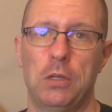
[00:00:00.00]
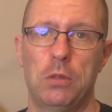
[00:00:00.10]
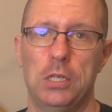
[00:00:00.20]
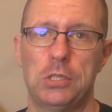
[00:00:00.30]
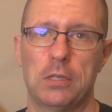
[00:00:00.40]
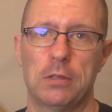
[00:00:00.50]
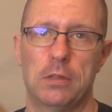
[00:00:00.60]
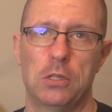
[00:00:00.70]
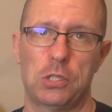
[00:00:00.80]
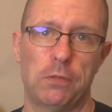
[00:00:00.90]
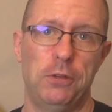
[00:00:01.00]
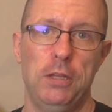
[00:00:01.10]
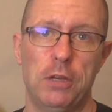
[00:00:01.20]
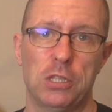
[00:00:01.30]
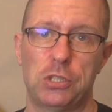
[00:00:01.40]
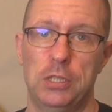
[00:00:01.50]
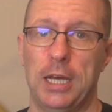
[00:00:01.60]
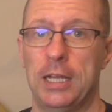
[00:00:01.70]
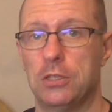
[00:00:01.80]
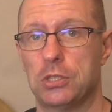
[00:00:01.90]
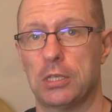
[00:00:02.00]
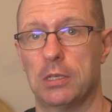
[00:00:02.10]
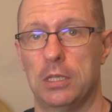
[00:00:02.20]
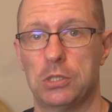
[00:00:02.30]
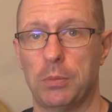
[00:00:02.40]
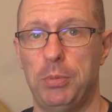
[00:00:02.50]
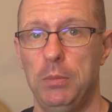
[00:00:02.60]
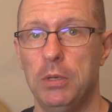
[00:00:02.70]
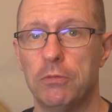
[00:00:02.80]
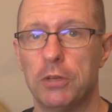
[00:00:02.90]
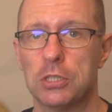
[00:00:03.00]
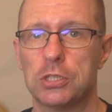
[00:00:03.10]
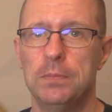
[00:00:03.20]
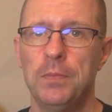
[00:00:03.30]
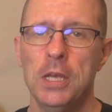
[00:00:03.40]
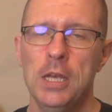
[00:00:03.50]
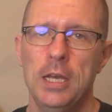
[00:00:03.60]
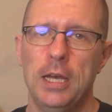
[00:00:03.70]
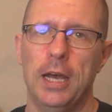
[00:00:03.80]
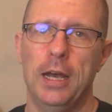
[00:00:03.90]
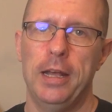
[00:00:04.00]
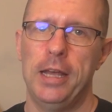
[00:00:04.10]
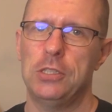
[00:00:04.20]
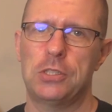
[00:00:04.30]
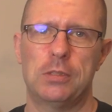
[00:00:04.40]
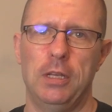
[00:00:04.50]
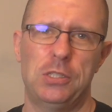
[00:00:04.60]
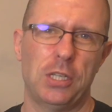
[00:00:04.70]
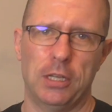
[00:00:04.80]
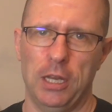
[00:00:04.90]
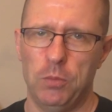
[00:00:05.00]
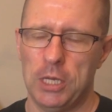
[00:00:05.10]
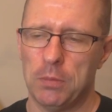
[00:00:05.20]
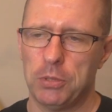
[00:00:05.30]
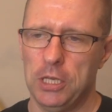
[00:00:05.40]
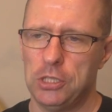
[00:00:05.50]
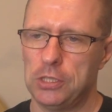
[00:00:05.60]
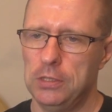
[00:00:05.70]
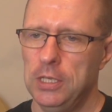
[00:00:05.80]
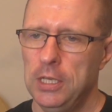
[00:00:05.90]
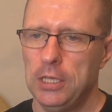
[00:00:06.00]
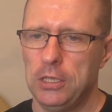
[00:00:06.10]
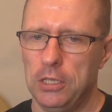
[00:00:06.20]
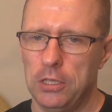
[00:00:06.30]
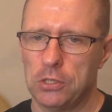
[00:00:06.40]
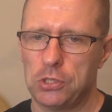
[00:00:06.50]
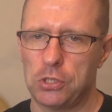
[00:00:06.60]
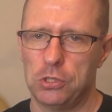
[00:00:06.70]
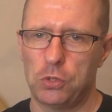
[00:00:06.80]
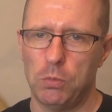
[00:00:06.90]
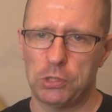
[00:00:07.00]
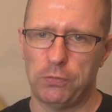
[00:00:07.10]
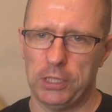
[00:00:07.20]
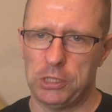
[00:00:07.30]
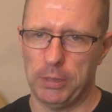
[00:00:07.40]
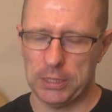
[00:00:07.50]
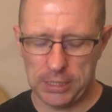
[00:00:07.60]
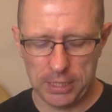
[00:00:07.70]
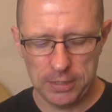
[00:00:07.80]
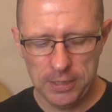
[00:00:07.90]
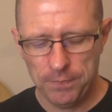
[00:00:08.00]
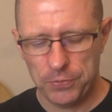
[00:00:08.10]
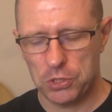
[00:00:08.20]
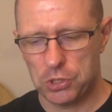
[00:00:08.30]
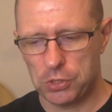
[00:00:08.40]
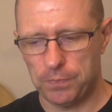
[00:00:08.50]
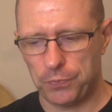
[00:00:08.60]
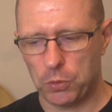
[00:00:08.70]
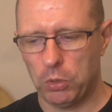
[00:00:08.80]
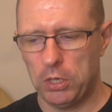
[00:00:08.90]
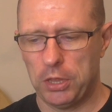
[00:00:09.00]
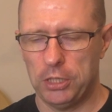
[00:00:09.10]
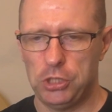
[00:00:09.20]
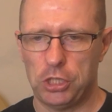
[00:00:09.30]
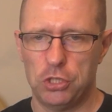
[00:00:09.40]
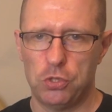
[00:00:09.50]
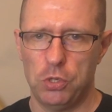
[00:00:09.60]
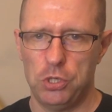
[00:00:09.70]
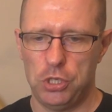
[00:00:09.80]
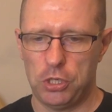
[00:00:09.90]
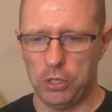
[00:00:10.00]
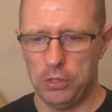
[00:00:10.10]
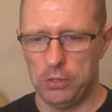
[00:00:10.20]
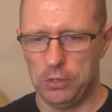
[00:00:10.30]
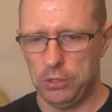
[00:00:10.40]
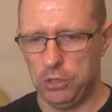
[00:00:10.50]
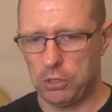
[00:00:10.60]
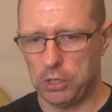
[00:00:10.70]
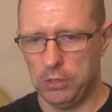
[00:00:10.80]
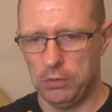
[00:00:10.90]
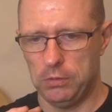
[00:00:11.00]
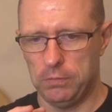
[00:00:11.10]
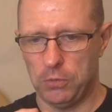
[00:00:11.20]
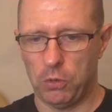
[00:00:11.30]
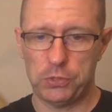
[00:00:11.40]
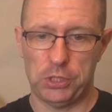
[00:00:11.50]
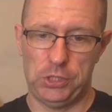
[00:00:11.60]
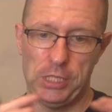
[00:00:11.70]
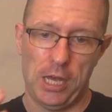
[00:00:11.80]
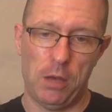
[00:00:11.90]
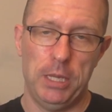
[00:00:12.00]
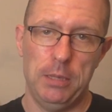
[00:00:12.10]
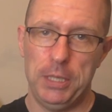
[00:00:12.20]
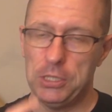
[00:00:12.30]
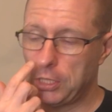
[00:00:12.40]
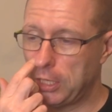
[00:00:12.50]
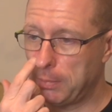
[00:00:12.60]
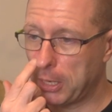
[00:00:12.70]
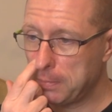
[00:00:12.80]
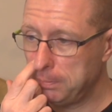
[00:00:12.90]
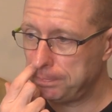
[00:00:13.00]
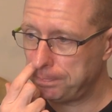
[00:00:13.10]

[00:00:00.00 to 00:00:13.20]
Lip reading: Now, there's a free version and there's a premium version. It's a great wee application. There's so much flexibility in it. One of the things you can do is you can obviously set how many beats are in a bar.